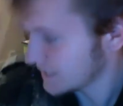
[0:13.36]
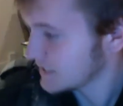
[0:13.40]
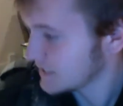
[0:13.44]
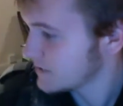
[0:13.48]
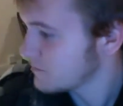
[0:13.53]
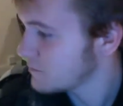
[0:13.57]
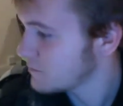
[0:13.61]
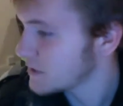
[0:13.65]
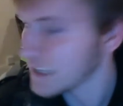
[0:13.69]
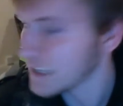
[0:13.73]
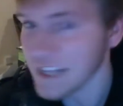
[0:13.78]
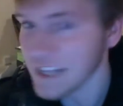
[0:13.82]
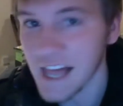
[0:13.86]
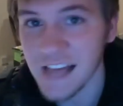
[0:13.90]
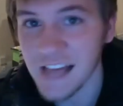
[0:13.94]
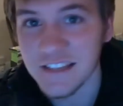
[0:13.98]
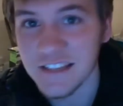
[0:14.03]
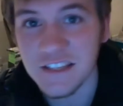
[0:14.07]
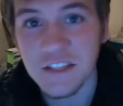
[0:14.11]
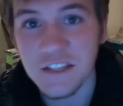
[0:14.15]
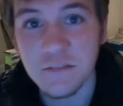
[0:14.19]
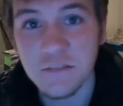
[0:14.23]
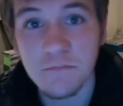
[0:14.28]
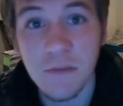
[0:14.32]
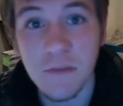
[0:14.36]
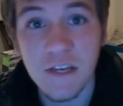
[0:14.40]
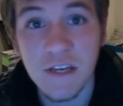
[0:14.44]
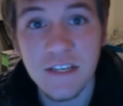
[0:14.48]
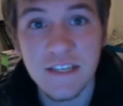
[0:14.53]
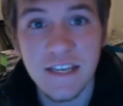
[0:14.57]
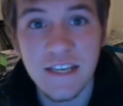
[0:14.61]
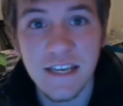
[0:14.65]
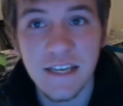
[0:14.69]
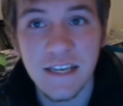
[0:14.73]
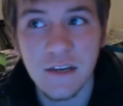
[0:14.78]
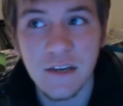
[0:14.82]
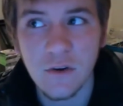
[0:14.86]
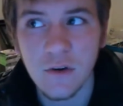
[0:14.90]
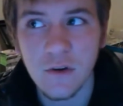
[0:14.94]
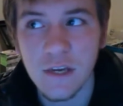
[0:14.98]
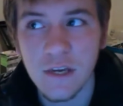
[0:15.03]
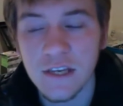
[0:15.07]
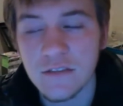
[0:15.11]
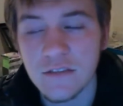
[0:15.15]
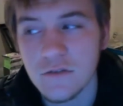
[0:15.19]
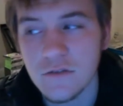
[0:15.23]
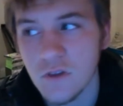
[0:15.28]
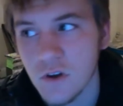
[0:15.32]
But alas, it's Monday. Okay,
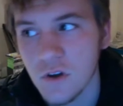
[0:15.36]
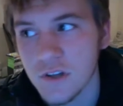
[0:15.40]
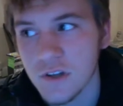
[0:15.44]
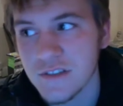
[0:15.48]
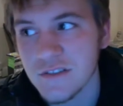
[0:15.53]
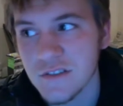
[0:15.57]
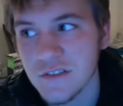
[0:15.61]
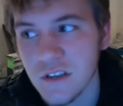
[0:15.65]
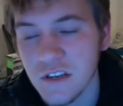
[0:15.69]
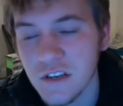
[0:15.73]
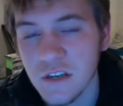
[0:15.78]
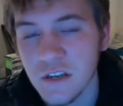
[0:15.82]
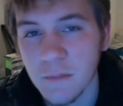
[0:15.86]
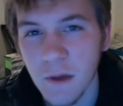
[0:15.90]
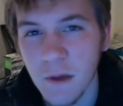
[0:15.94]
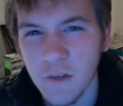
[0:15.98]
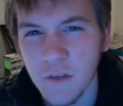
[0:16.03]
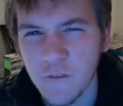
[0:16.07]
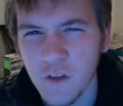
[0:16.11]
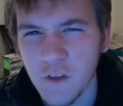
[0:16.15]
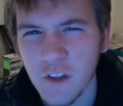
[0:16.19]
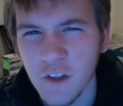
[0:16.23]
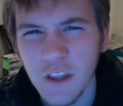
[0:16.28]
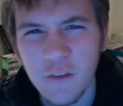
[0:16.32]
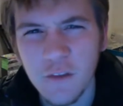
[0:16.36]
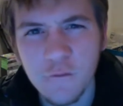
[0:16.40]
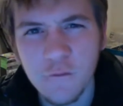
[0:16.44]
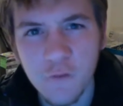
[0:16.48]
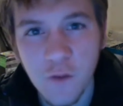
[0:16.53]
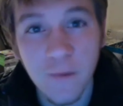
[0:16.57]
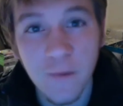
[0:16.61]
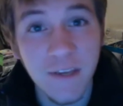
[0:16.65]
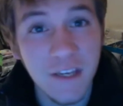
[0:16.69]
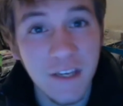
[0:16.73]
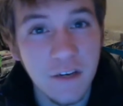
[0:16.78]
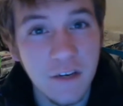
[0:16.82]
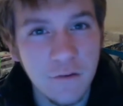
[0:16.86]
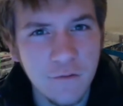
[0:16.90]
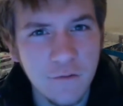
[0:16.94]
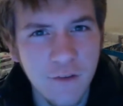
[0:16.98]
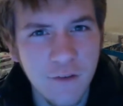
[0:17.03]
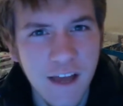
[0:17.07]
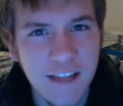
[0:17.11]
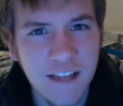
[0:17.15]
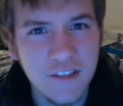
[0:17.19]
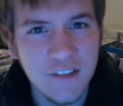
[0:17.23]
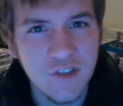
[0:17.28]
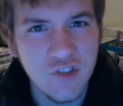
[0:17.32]
it's not, it's Sunday, but I felt like filming in
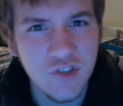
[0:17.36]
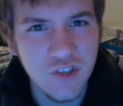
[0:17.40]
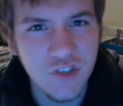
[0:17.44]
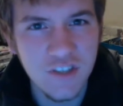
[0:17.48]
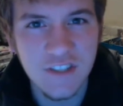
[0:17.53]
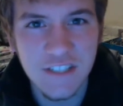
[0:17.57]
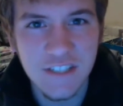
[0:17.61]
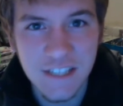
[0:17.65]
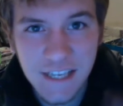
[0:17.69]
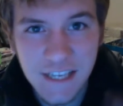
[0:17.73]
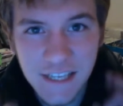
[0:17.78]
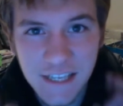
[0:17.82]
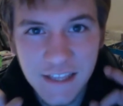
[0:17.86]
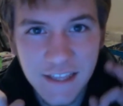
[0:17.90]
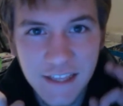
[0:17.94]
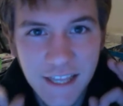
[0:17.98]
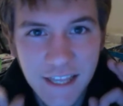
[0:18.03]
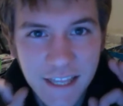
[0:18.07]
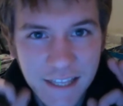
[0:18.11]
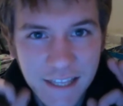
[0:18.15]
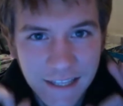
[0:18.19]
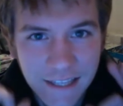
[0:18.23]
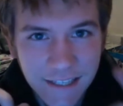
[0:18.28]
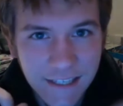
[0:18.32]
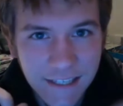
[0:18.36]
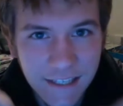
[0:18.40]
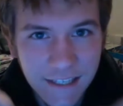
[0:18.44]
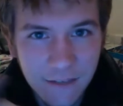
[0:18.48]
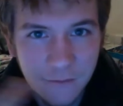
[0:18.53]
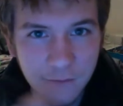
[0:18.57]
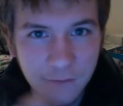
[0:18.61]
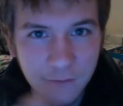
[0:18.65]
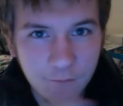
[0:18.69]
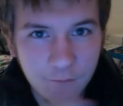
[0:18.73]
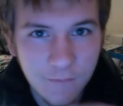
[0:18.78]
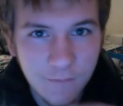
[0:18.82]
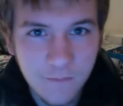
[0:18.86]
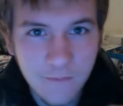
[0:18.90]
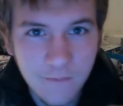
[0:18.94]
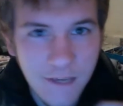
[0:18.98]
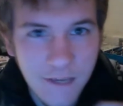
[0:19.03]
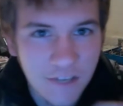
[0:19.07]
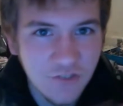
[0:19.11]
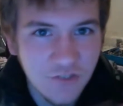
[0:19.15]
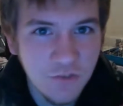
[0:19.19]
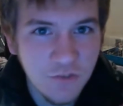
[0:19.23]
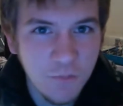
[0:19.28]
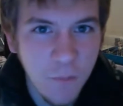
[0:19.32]
advance just to get that kind of
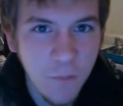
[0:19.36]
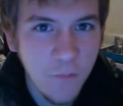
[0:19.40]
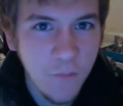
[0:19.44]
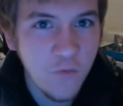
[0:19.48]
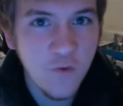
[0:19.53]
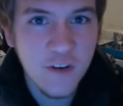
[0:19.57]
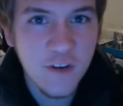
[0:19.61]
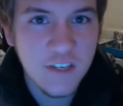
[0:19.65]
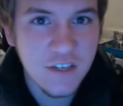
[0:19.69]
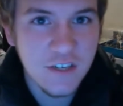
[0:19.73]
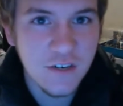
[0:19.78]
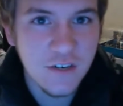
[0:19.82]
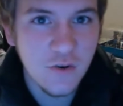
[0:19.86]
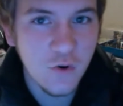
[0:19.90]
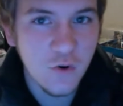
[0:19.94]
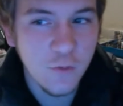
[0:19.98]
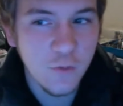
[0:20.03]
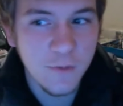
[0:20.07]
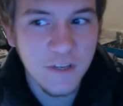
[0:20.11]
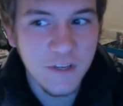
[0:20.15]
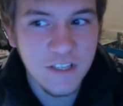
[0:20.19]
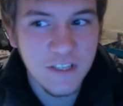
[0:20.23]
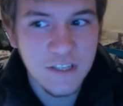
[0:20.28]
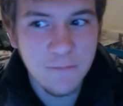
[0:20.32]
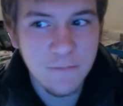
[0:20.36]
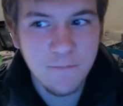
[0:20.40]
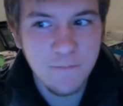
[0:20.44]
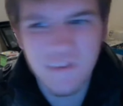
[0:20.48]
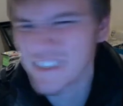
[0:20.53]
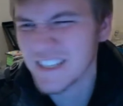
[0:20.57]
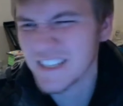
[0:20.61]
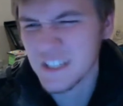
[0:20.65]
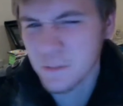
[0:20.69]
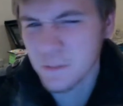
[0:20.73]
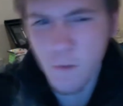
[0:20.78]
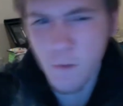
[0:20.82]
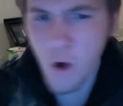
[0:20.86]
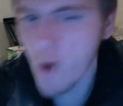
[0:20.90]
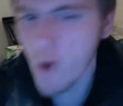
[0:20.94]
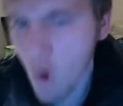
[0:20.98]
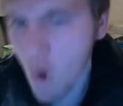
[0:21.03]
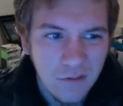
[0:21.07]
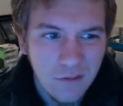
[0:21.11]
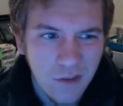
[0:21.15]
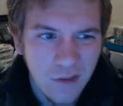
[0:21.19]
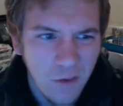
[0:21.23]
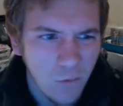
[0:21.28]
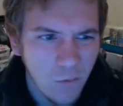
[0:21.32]
extra preparation, or because I'm busy tomorrow!
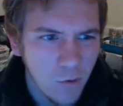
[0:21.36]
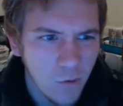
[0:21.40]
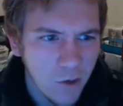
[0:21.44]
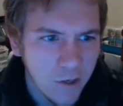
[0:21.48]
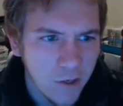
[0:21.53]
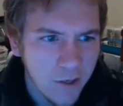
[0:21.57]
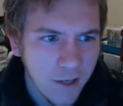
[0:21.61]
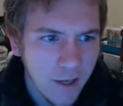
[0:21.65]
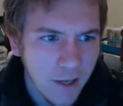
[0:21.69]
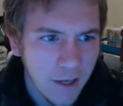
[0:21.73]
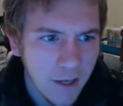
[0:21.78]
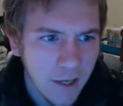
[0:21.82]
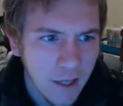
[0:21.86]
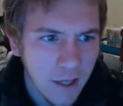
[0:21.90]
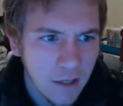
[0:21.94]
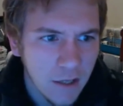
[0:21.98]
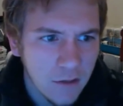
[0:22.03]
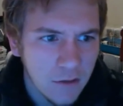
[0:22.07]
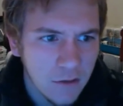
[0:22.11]
I'm working again.